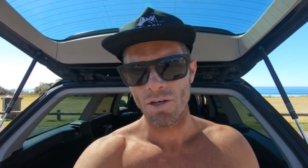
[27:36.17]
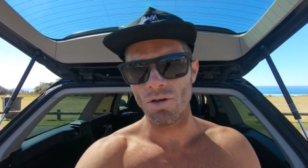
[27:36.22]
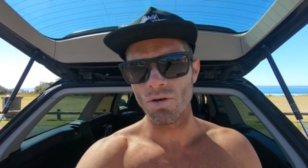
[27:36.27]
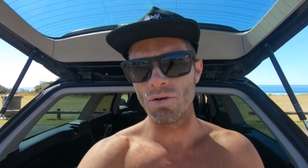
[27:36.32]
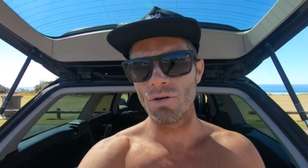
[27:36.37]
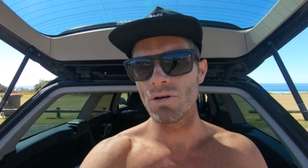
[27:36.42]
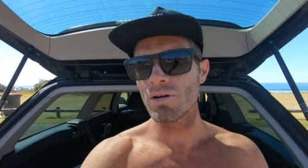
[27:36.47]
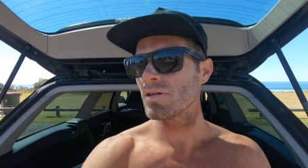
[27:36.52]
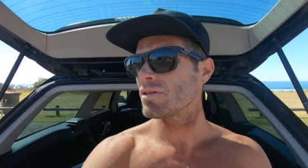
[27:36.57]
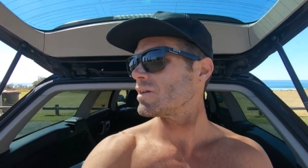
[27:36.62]

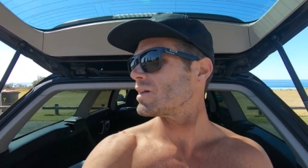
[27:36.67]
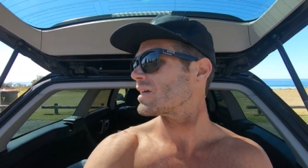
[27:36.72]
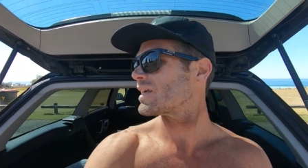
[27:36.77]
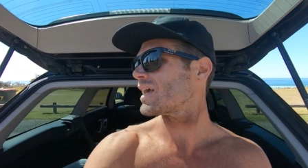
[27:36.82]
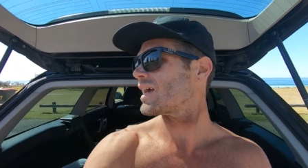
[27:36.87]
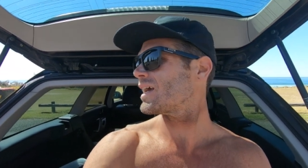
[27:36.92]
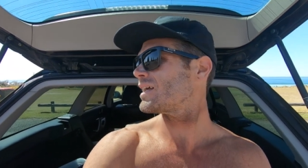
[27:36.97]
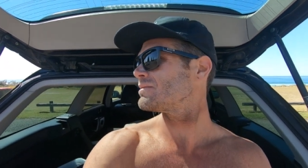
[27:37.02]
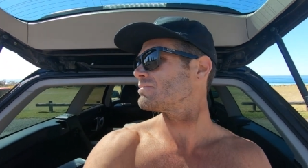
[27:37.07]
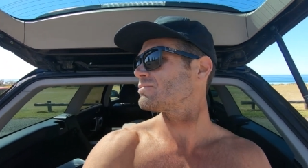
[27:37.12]
Cool.
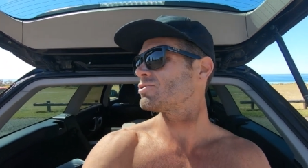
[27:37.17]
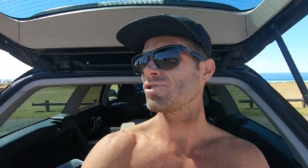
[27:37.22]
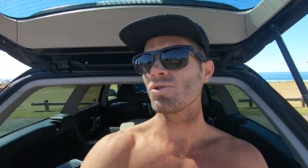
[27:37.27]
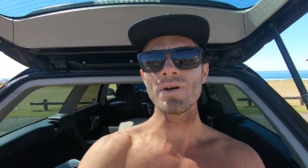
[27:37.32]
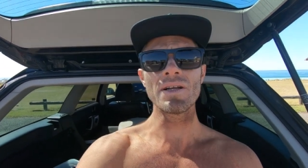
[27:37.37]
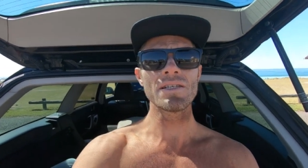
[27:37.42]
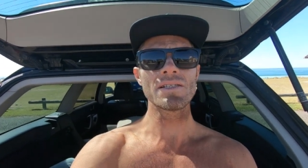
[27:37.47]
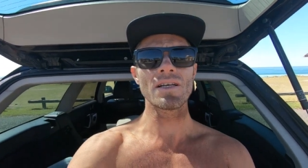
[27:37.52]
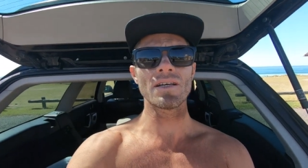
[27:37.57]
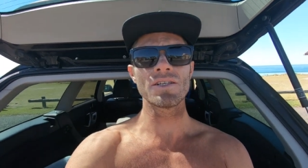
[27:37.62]
Again,
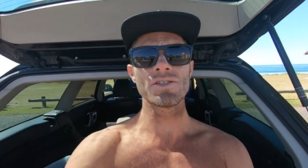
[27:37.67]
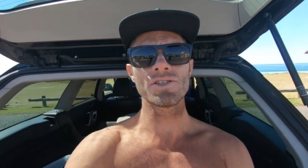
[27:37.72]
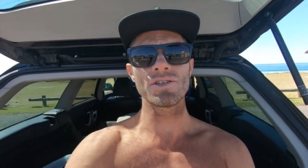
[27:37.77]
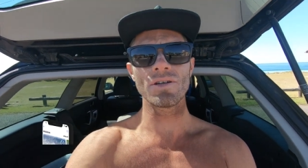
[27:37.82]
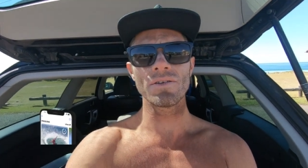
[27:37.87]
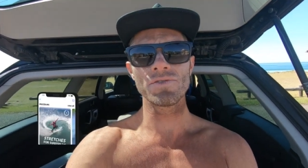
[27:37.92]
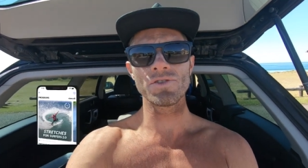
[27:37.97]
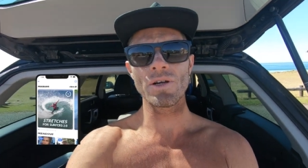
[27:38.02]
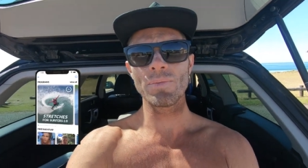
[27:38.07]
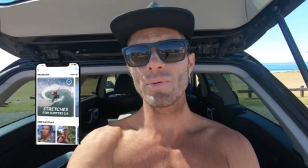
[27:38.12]
join us on a
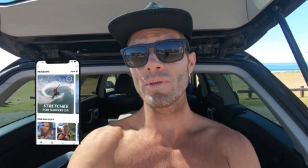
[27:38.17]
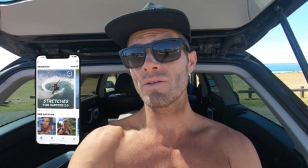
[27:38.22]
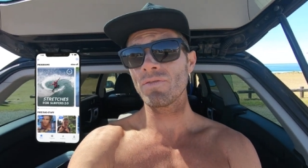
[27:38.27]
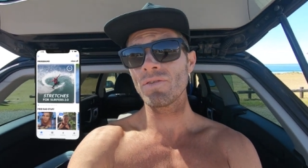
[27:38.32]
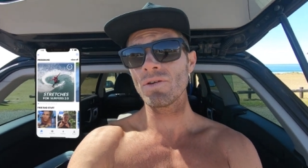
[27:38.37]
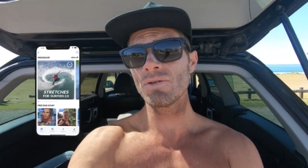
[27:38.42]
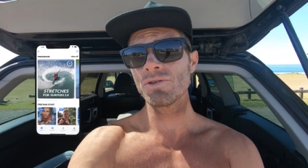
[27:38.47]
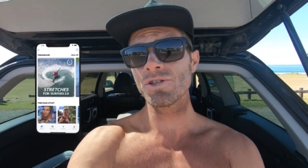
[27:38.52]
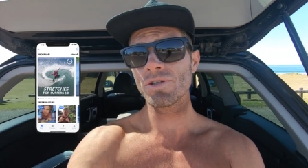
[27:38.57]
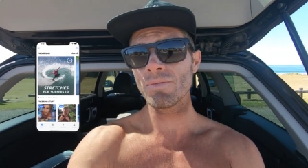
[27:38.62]
surf trip in the
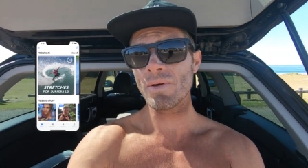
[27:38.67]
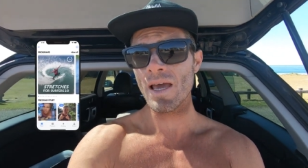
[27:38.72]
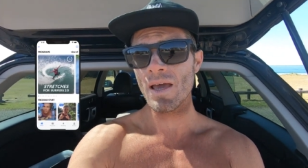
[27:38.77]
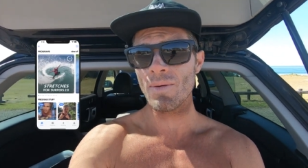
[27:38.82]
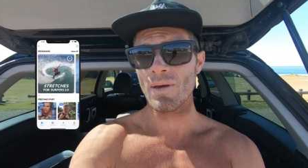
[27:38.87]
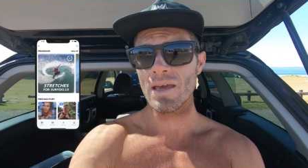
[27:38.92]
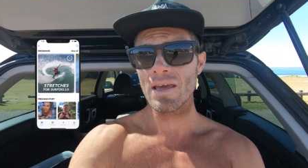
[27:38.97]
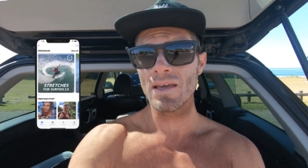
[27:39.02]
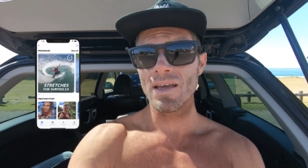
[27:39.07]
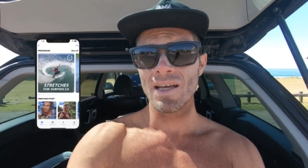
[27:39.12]
future
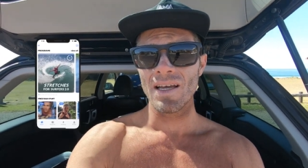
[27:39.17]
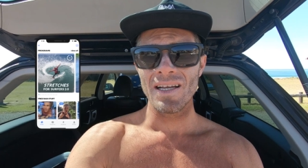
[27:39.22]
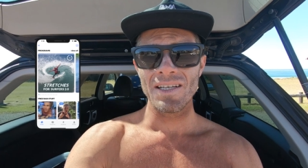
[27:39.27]
maybe.